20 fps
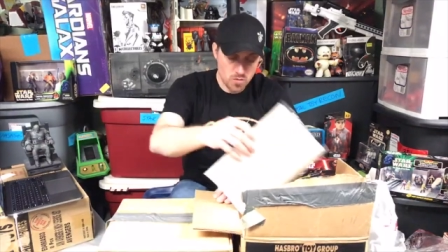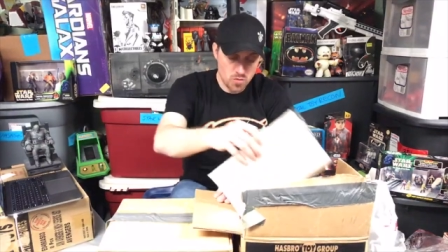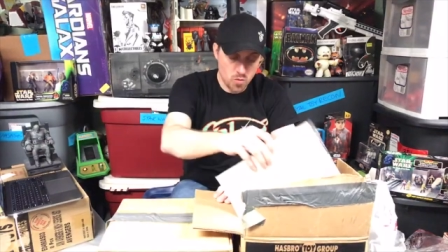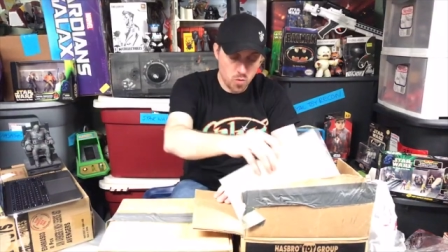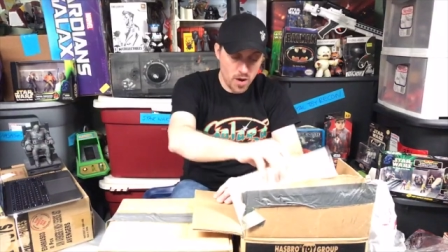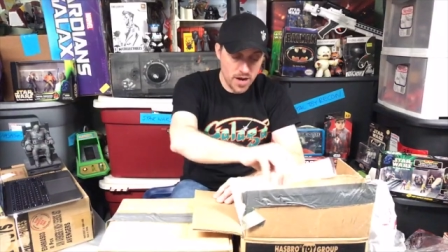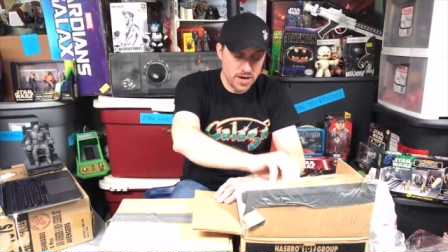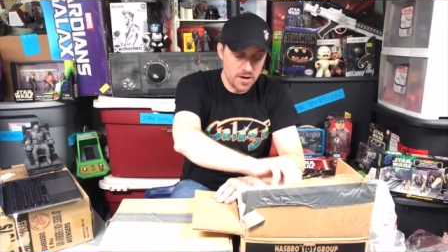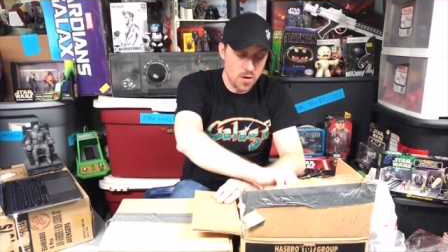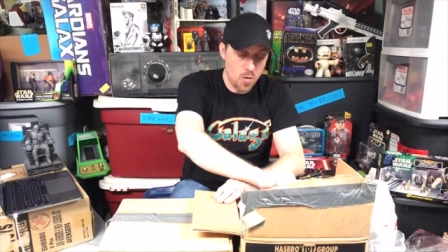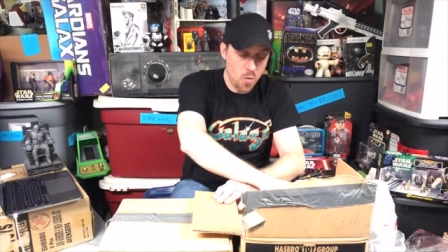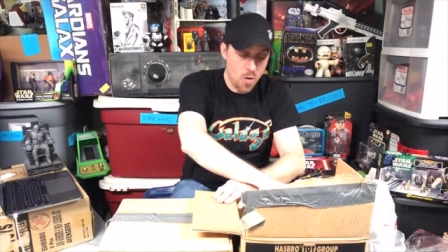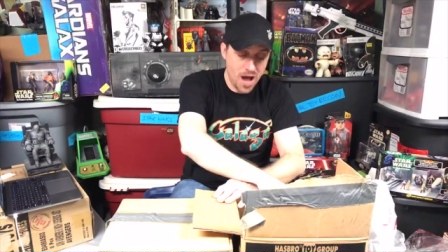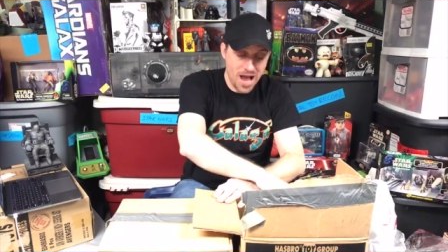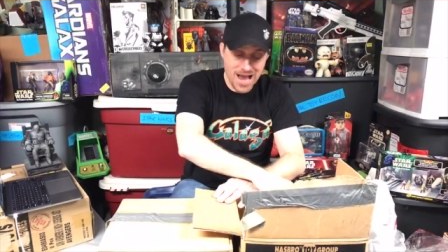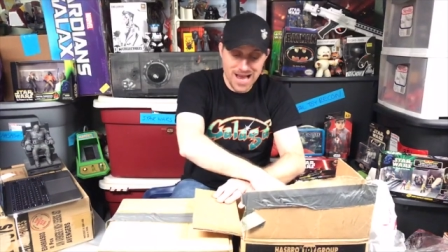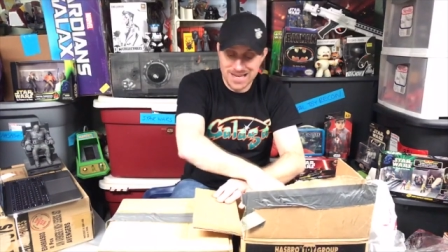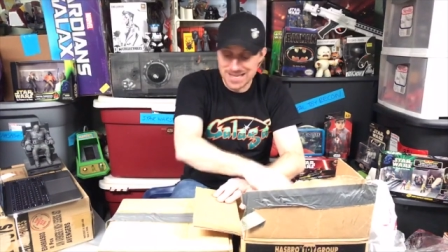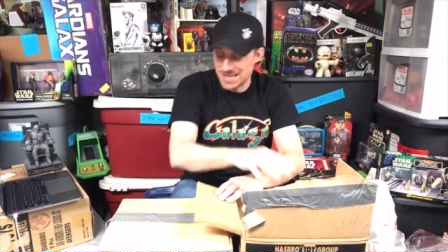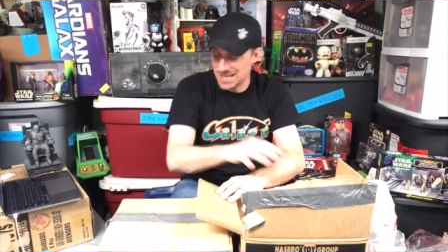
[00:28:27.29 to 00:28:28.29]
quite know
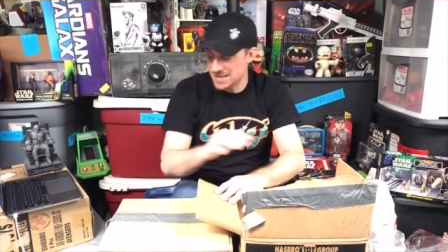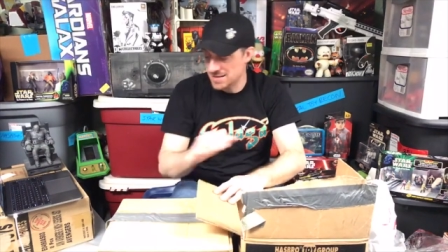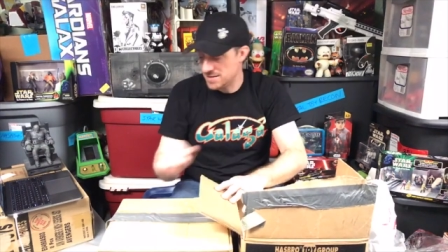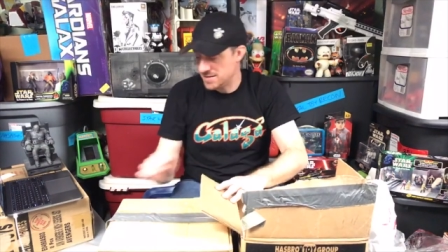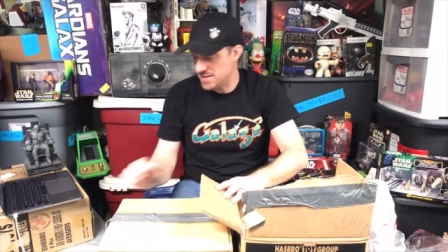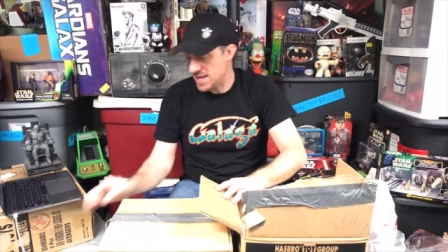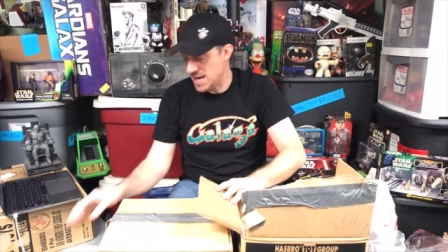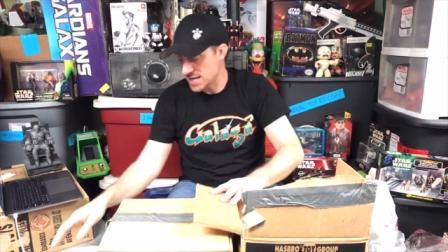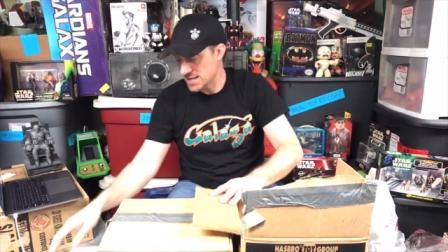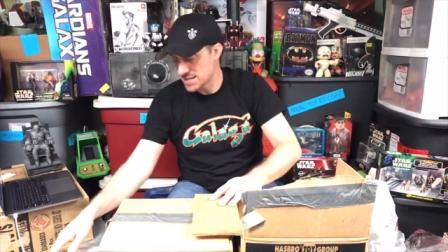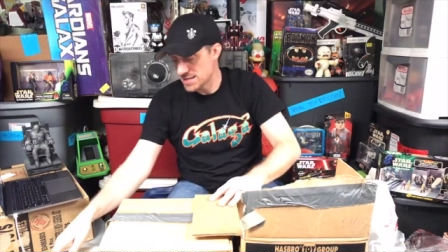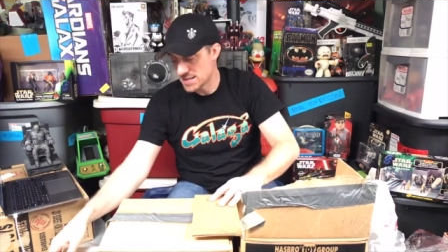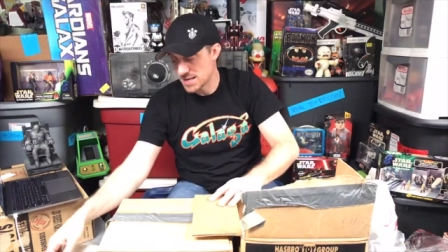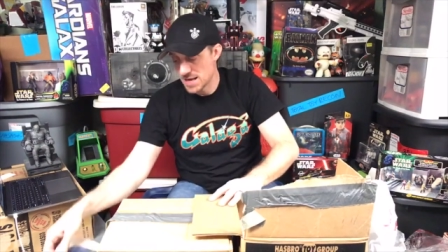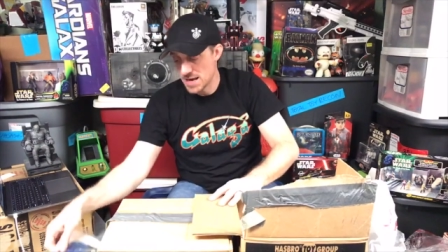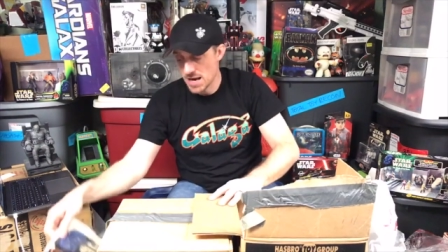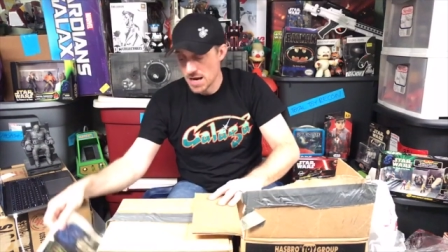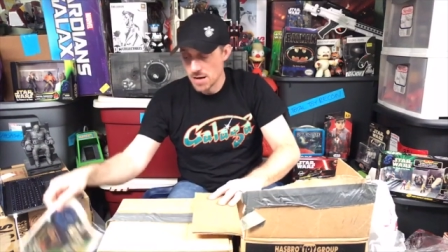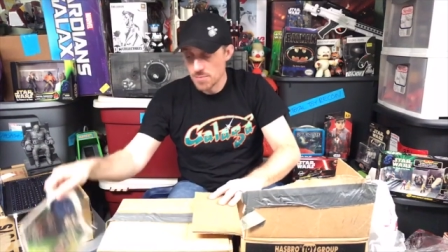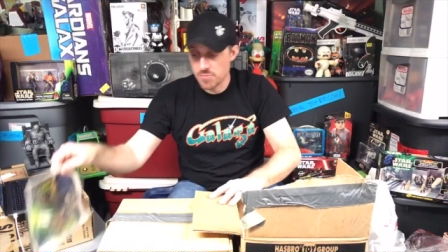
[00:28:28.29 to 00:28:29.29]
why I did this.
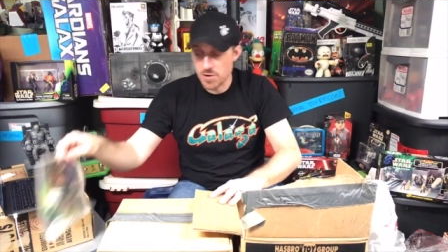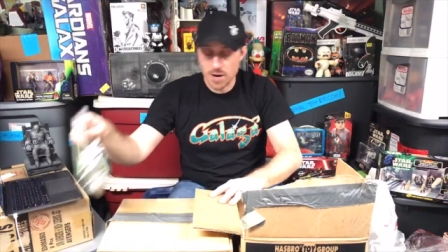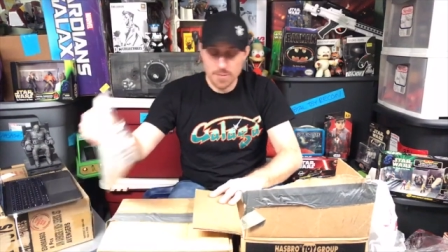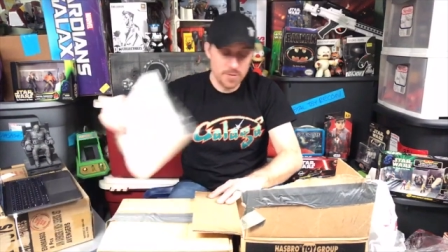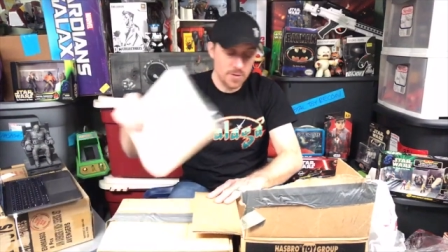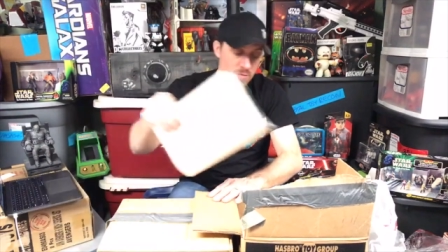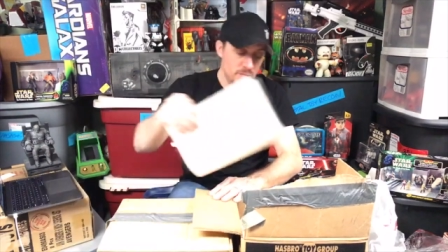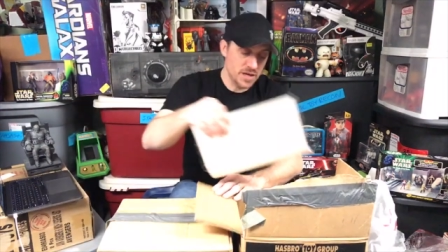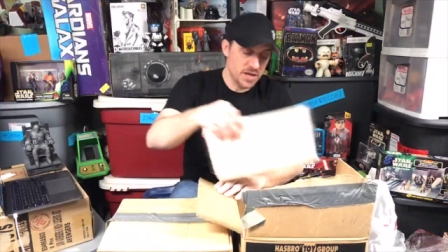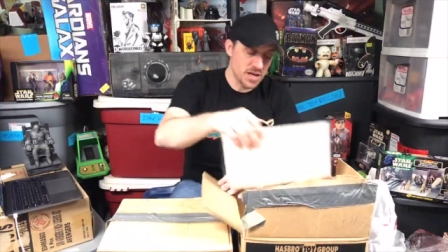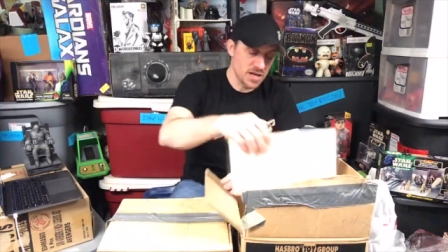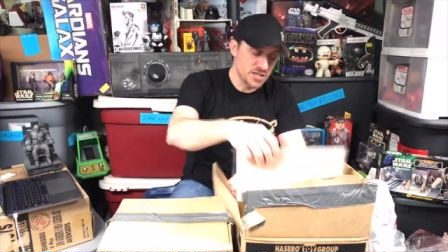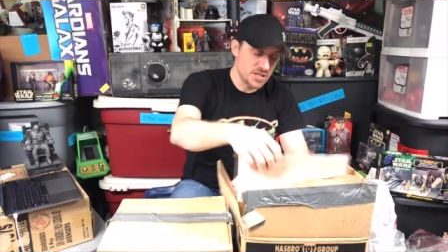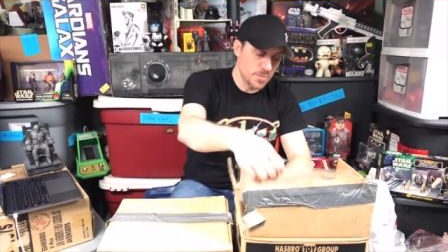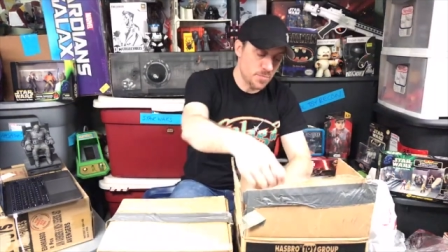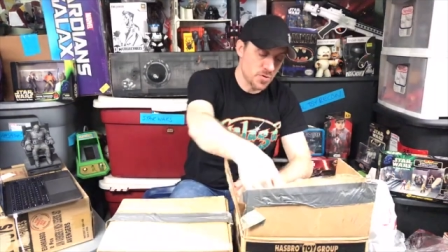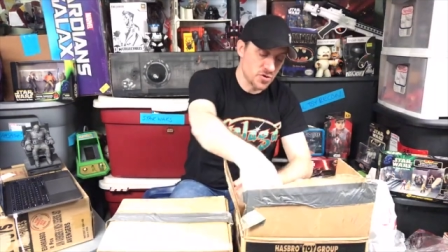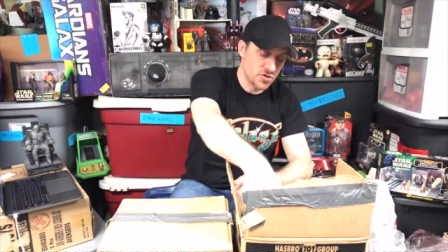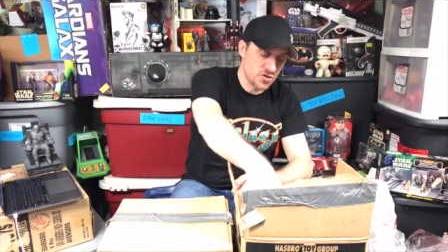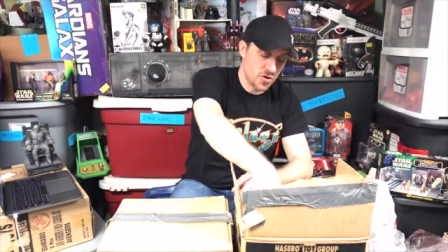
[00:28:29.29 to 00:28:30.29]
Probably because
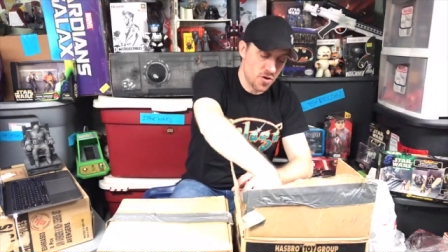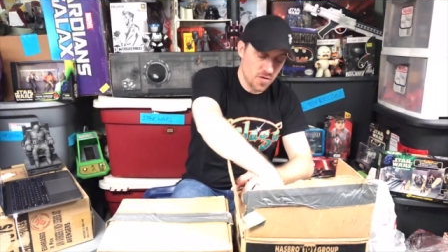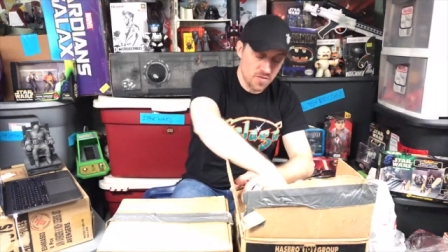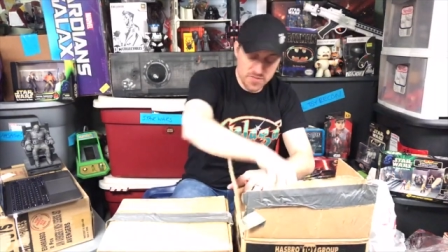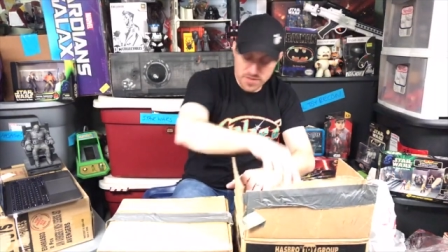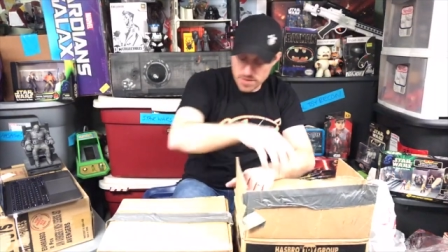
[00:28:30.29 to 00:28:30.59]
it preserved